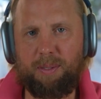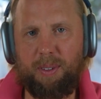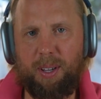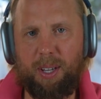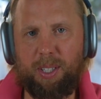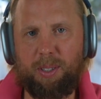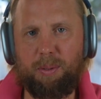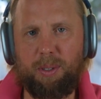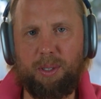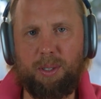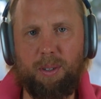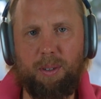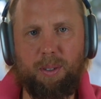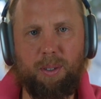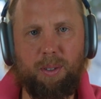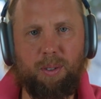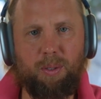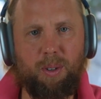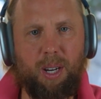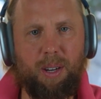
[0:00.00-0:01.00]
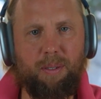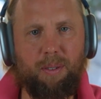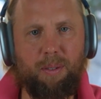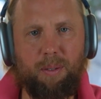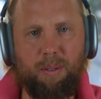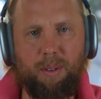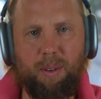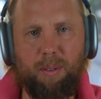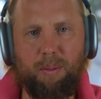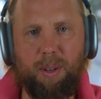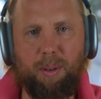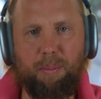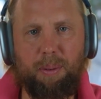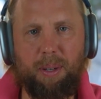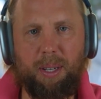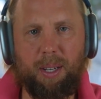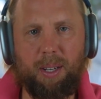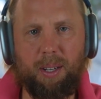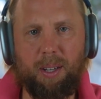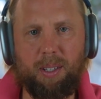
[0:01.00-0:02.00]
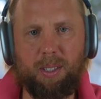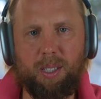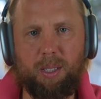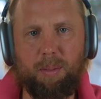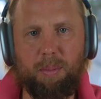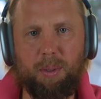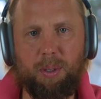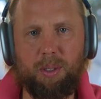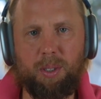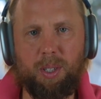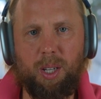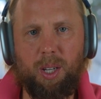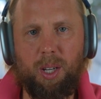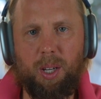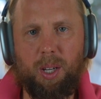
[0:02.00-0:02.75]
Value is what's going to drive repeat customers.